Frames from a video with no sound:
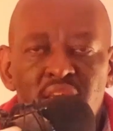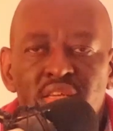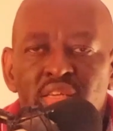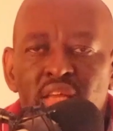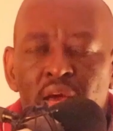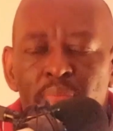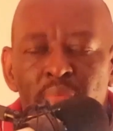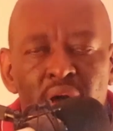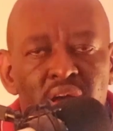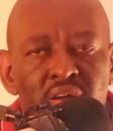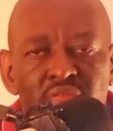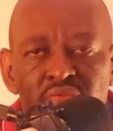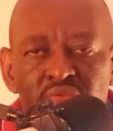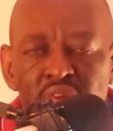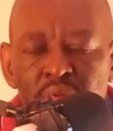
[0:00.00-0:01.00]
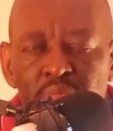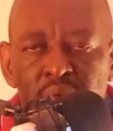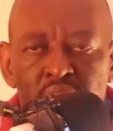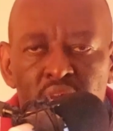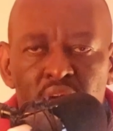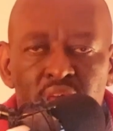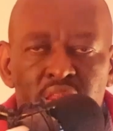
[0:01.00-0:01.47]
it among very
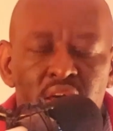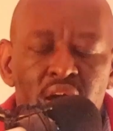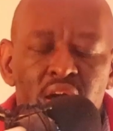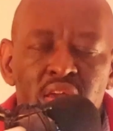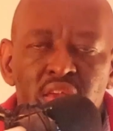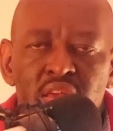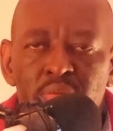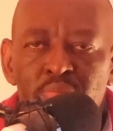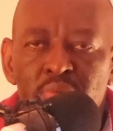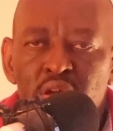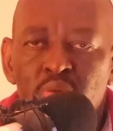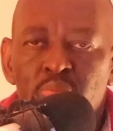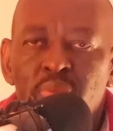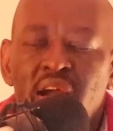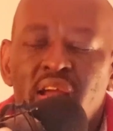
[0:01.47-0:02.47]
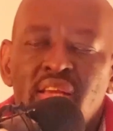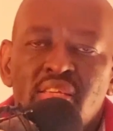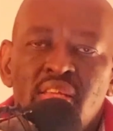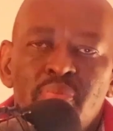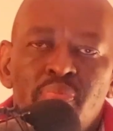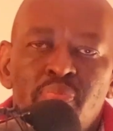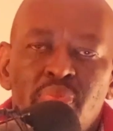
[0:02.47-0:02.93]
many other email
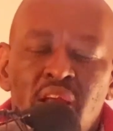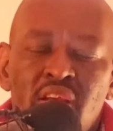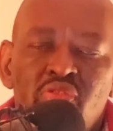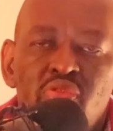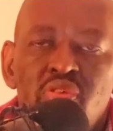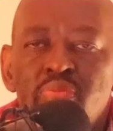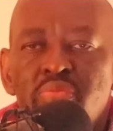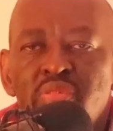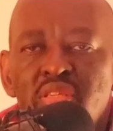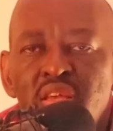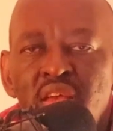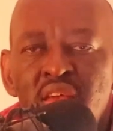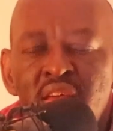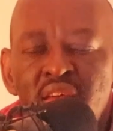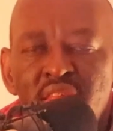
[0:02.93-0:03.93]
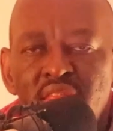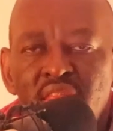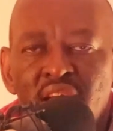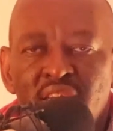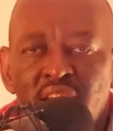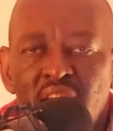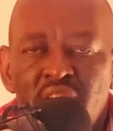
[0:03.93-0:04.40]
marketing platforms
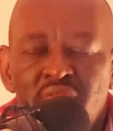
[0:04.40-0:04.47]
that are